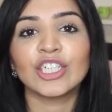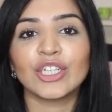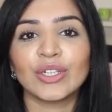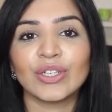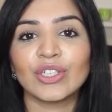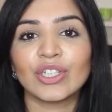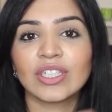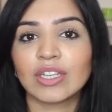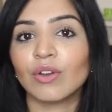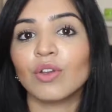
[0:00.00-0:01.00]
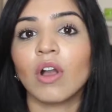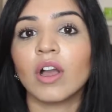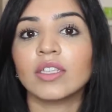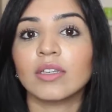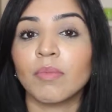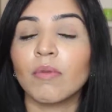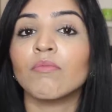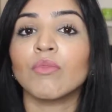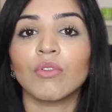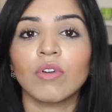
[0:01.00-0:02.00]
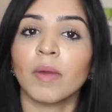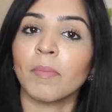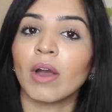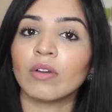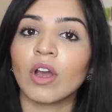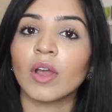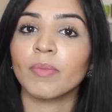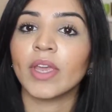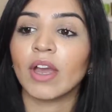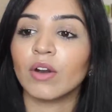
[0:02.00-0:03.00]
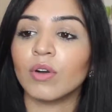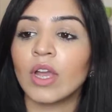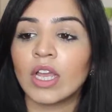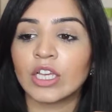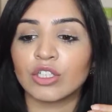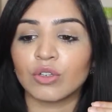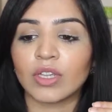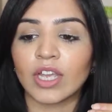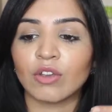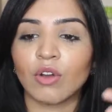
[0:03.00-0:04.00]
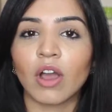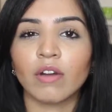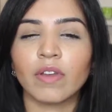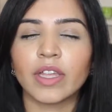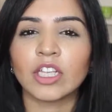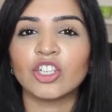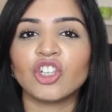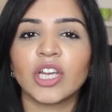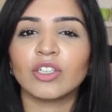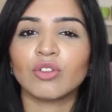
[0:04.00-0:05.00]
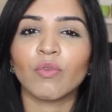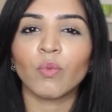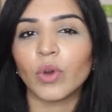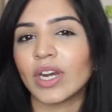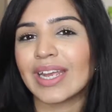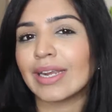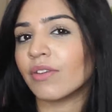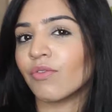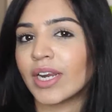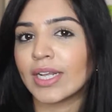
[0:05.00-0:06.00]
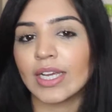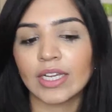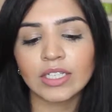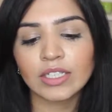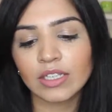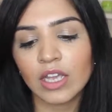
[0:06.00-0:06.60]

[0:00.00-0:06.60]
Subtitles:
to just tell you guys a bit more about IPL, so that you kind of get the gist of what it really is.